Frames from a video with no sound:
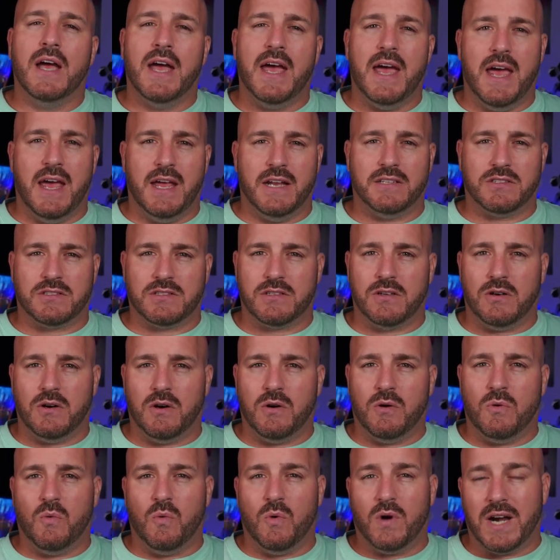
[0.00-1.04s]
And
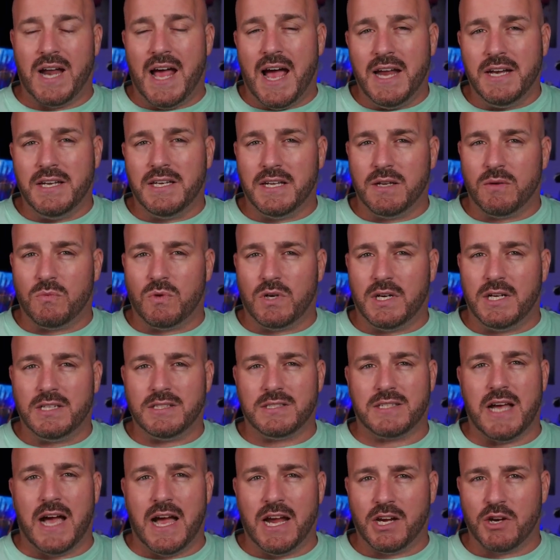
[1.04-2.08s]
so what I did
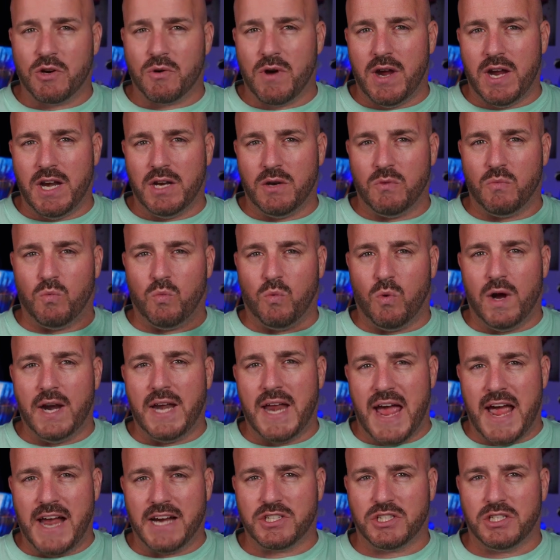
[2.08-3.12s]
was I created one
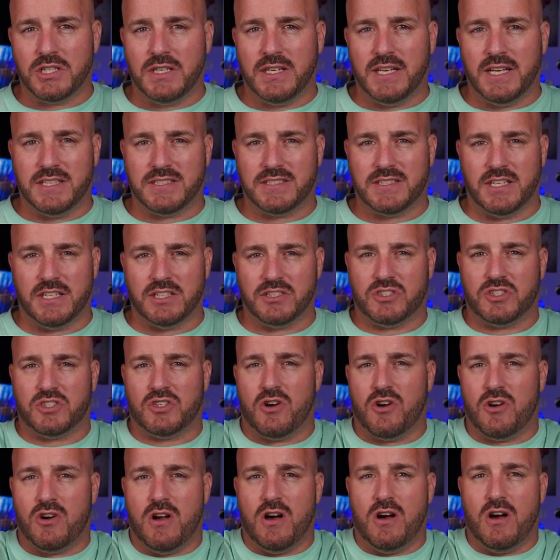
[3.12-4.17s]
action that says
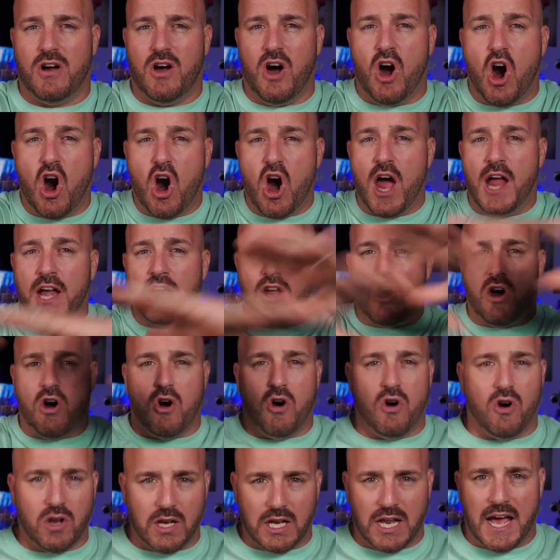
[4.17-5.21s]
turn on
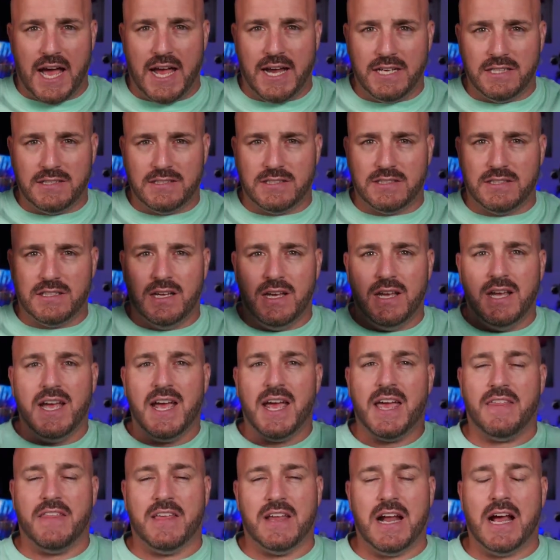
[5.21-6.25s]
all lights.
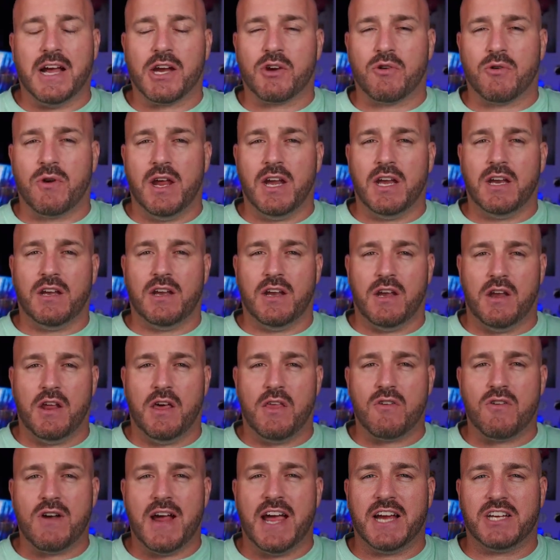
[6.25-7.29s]
And then I created
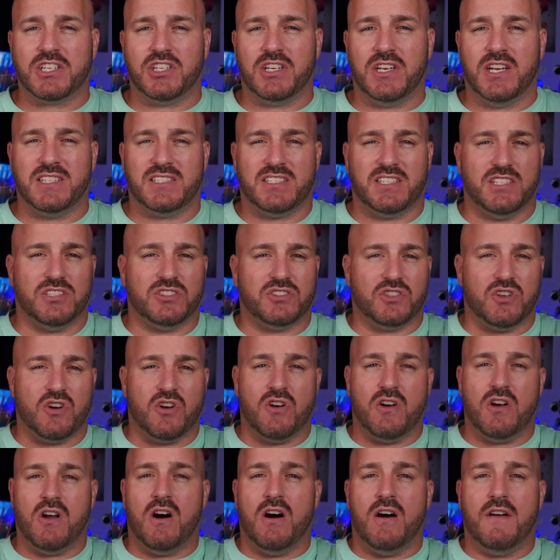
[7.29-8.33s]
another action that says
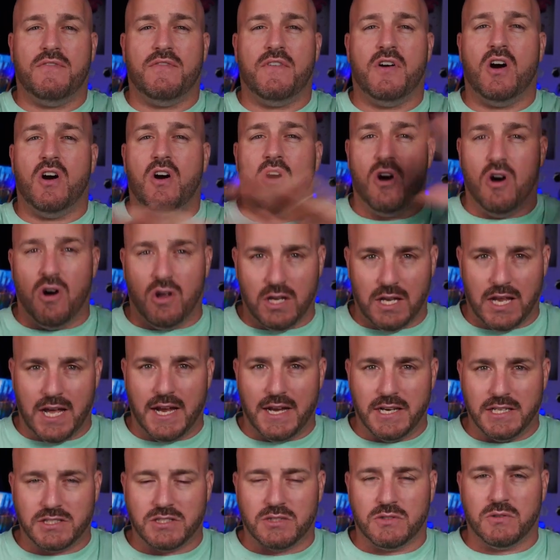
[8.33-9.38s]
turn off all
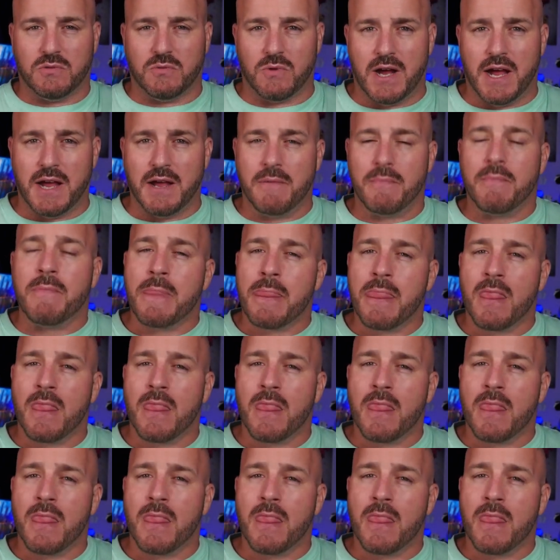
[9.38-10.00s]
lights, right?